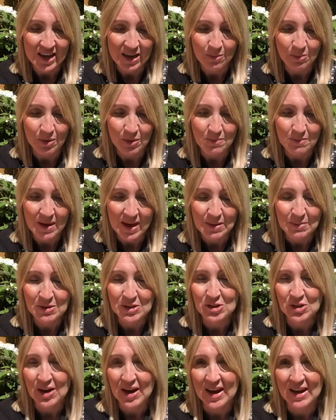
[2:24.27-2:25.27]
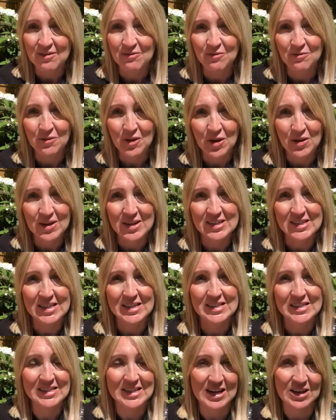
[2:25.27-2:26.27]
but maybe try and focus,
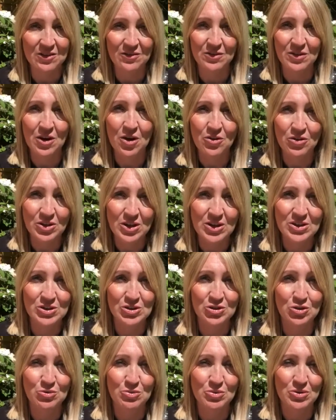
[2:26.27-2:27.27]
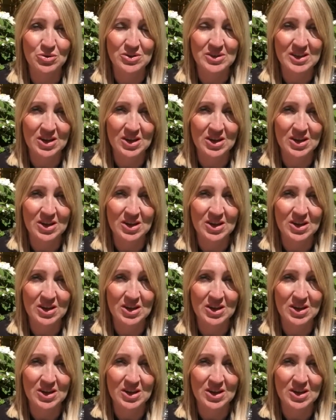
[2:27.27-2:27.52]
instead of on those troubles,